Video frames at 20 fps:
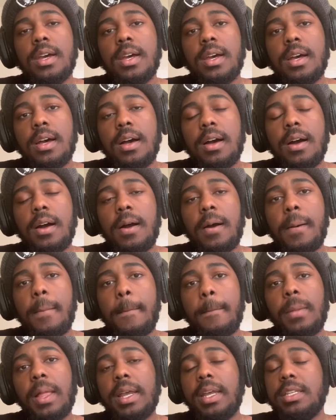
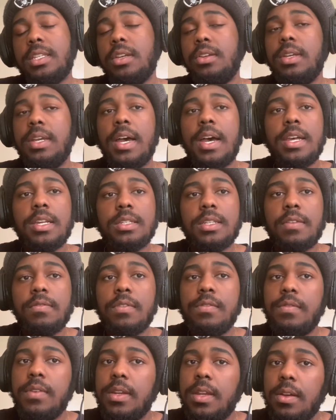like I tell you guys
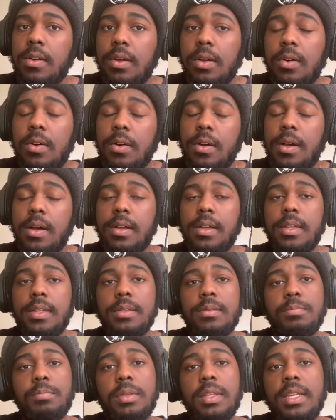every video,
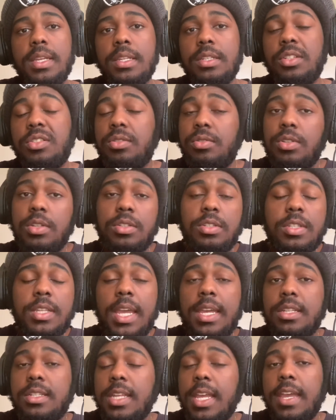please just
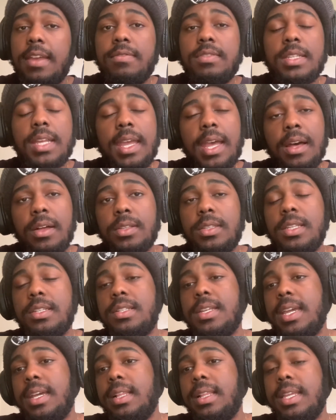stay safe, stay healthy,
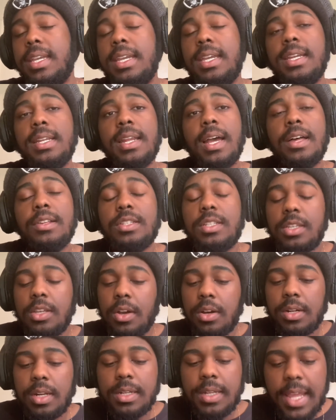stay clean. I'll see you
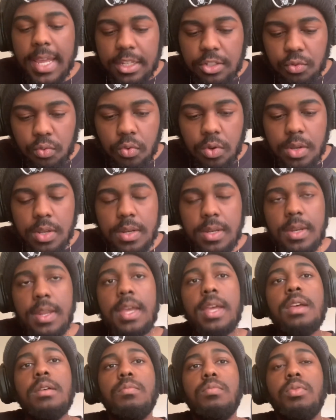on the next one
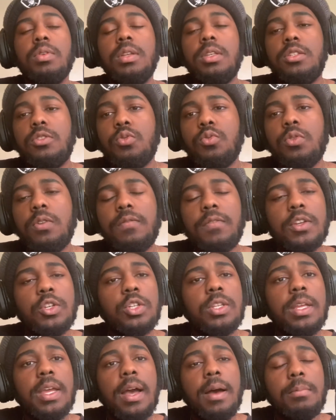pretty soon.
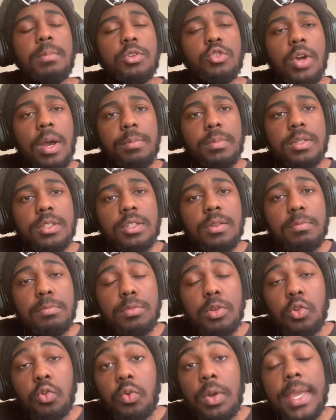Eventually I'll be dropping some
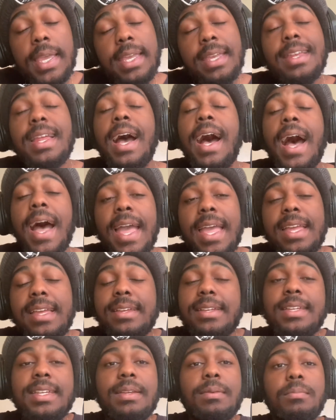new heat,
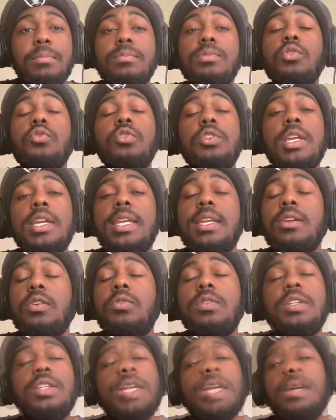new heat
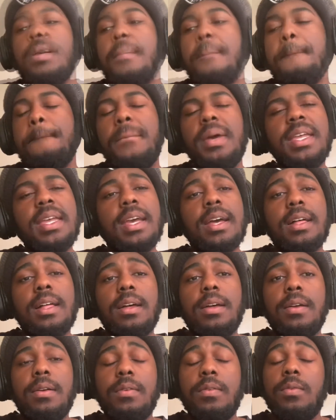on the channel. But yeah,
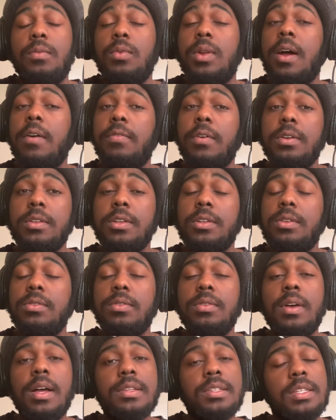without further
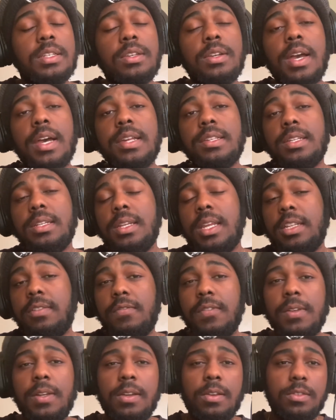ado, I'll see you guys in the next
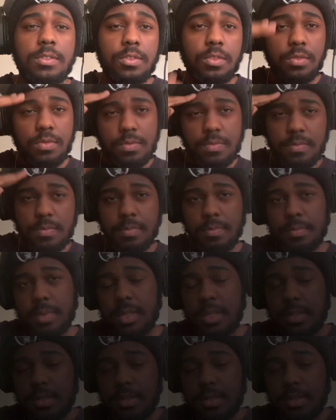video. So peace.